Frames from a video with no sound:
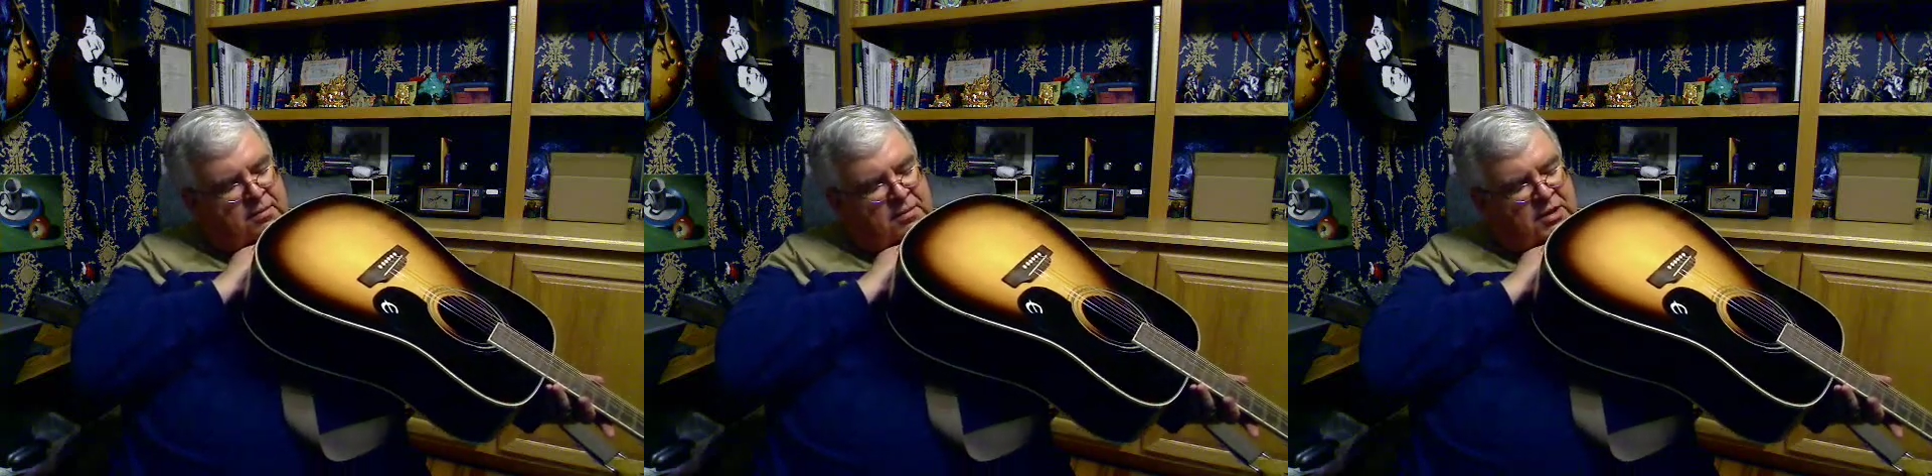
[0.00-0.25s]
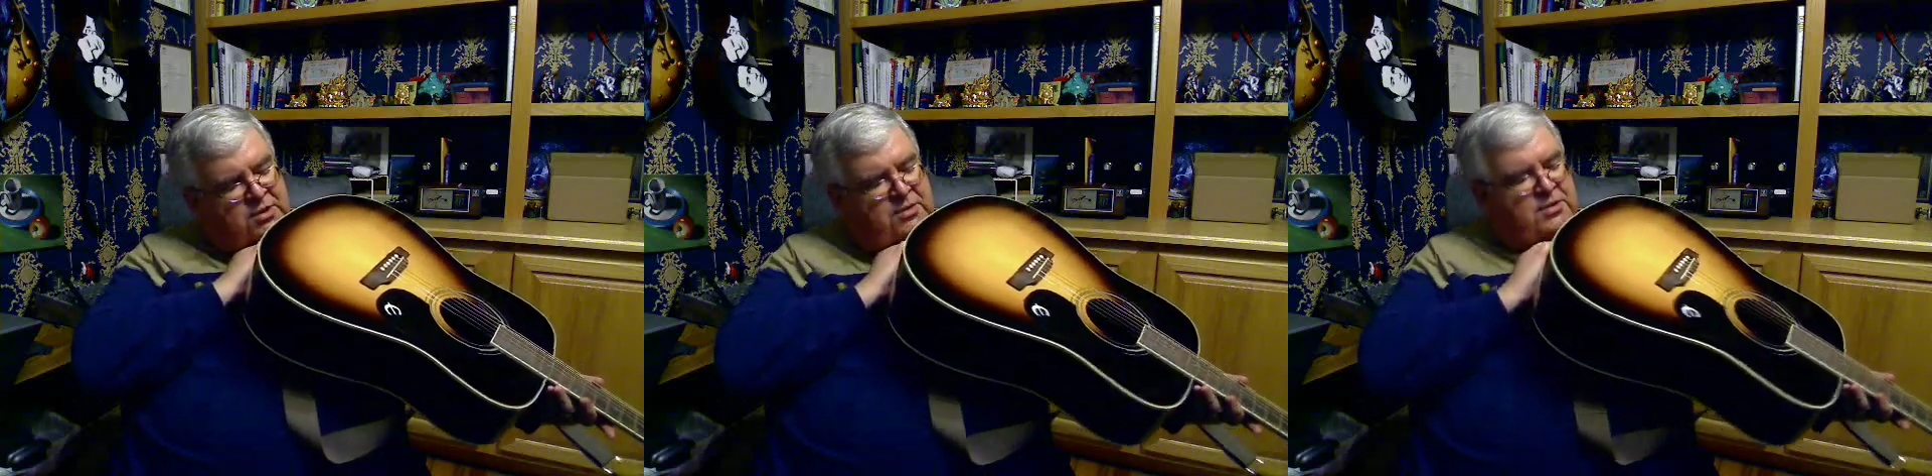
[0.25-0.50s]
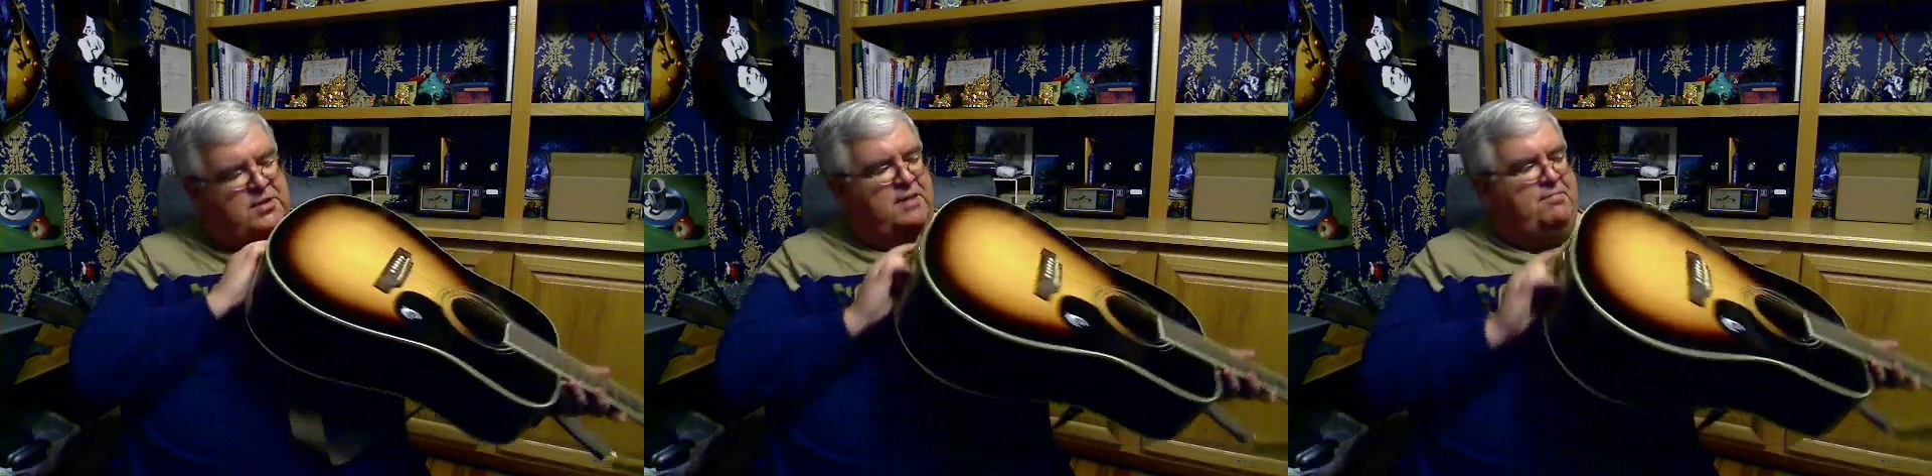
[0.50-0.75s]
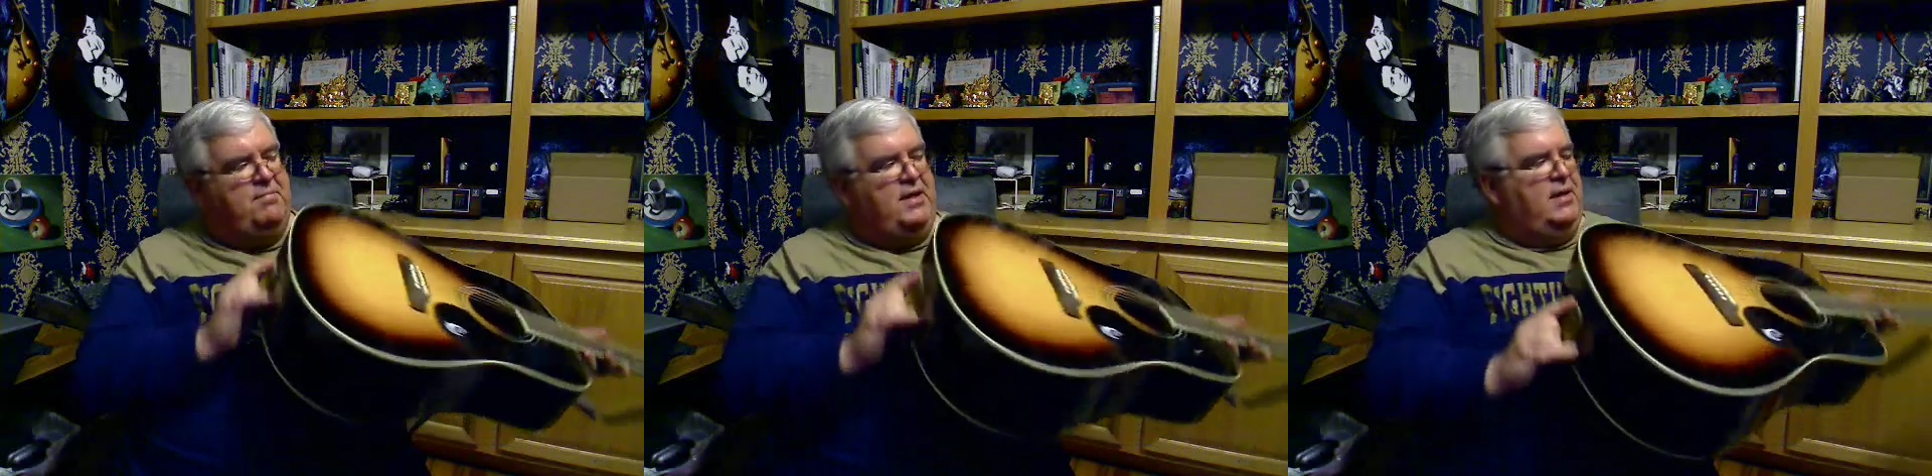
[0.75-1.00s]
make sure it's
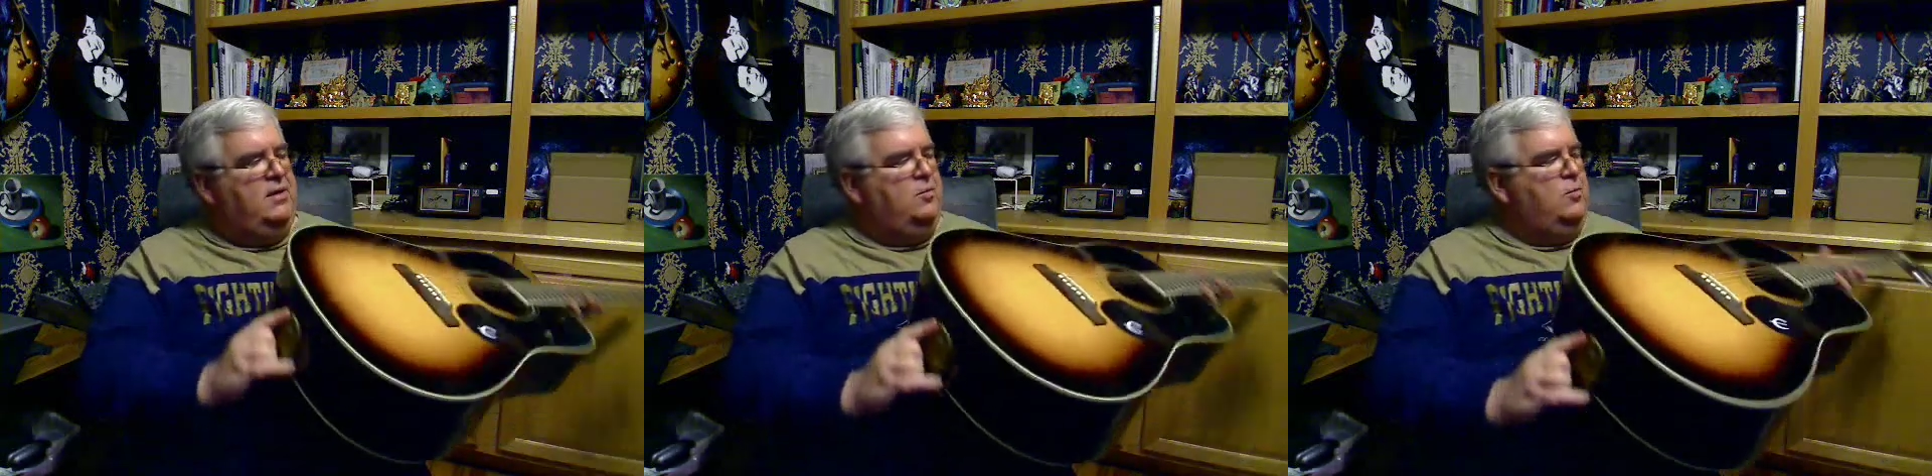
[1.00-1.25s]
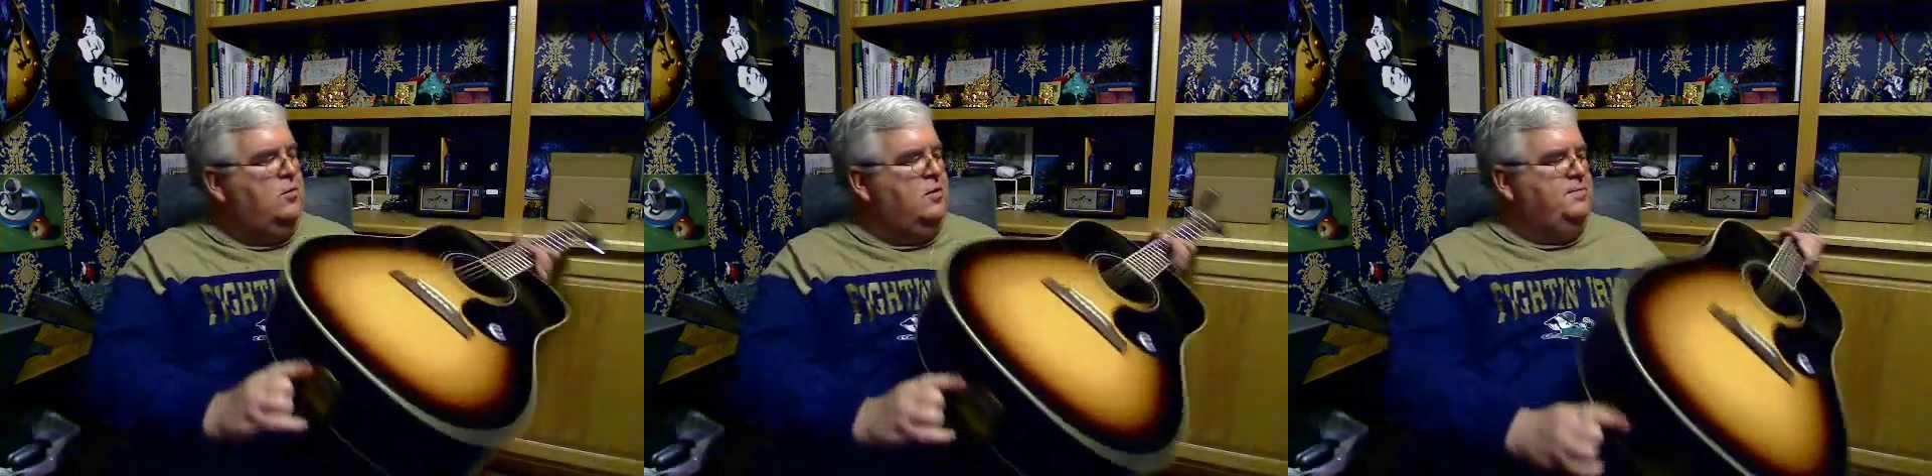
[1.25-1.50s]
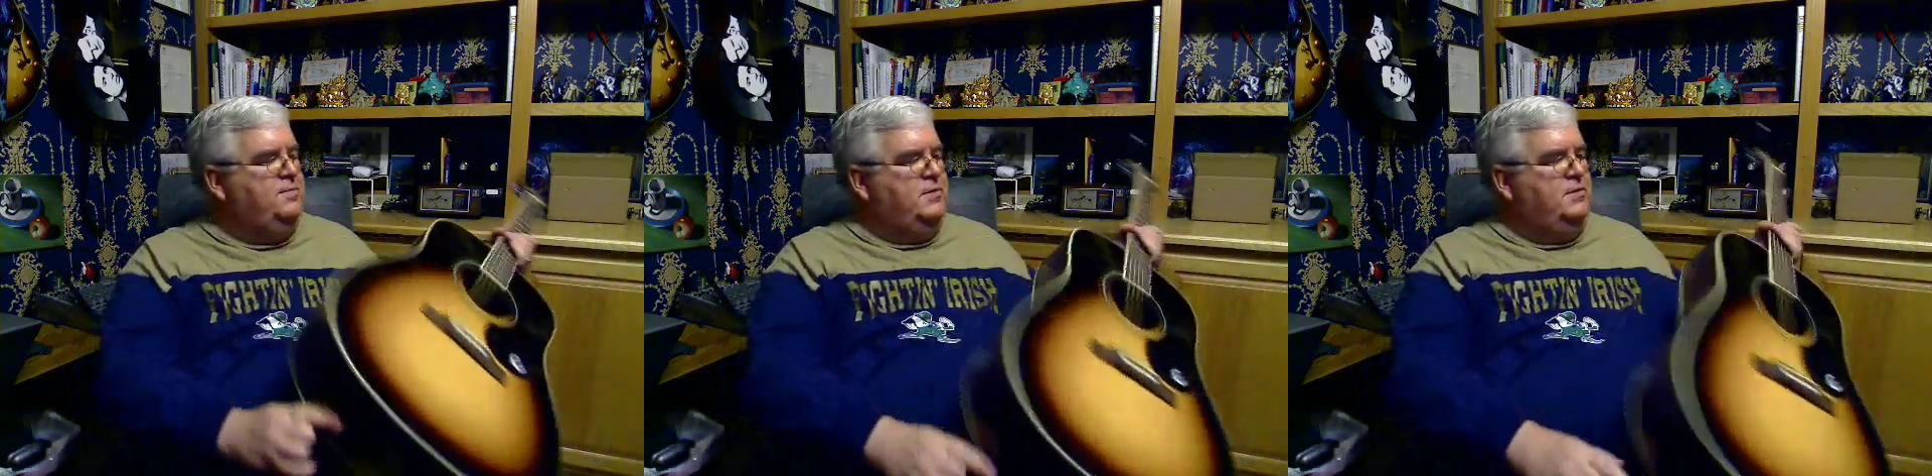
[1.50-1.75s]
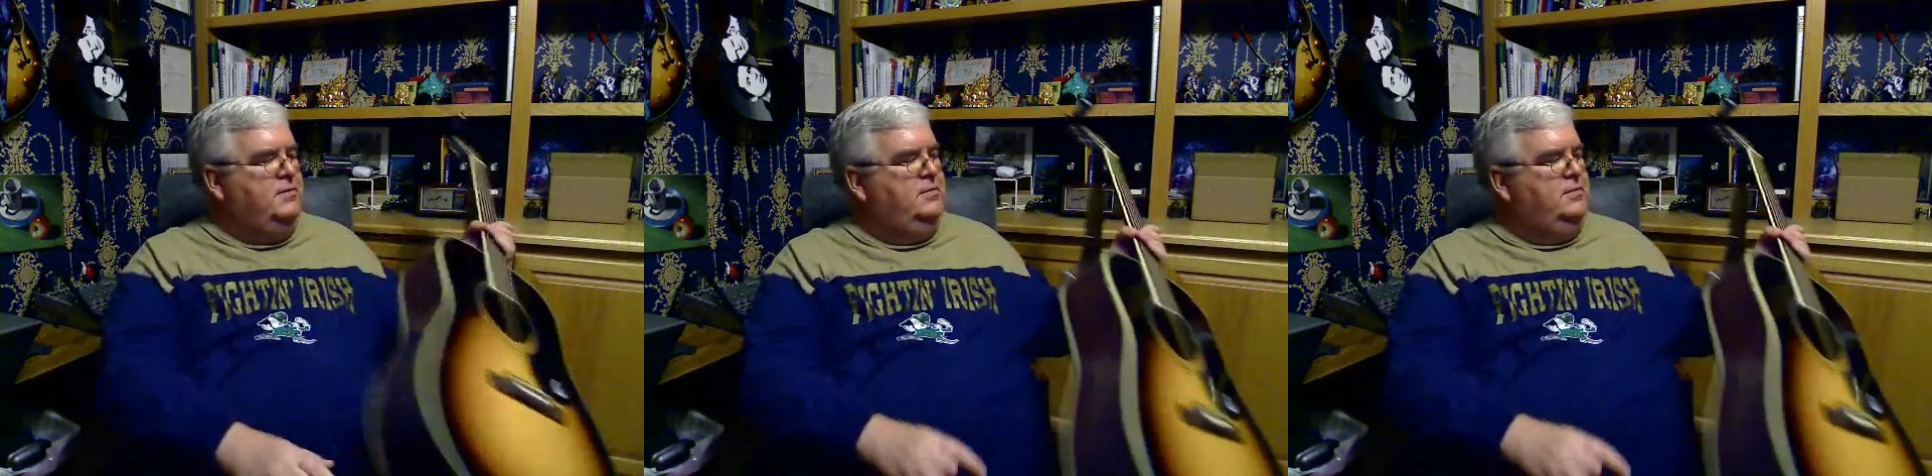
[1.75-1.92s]
not bent or warped.